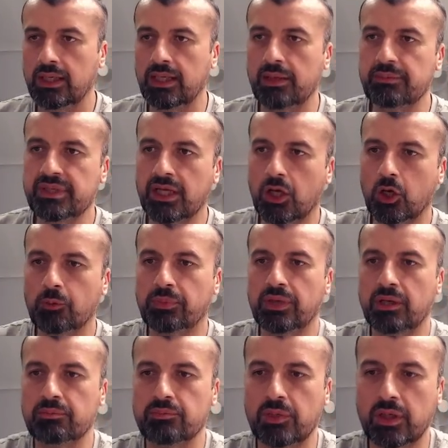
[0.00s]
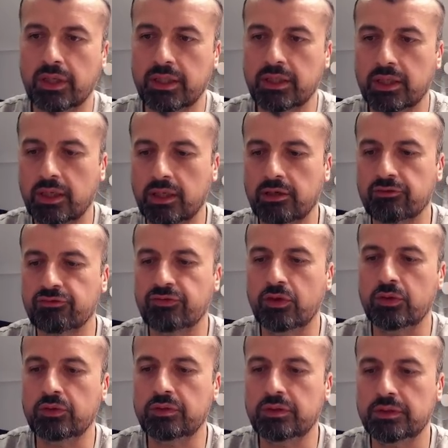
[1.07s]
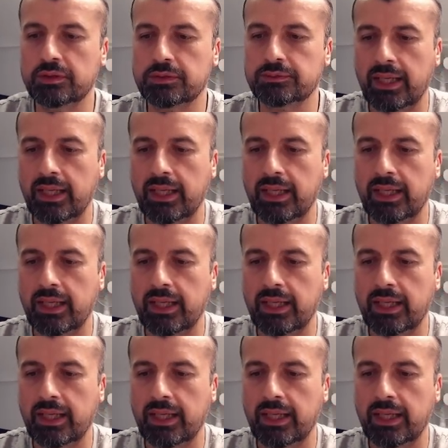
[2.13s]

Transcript: let me now open up my uh, phone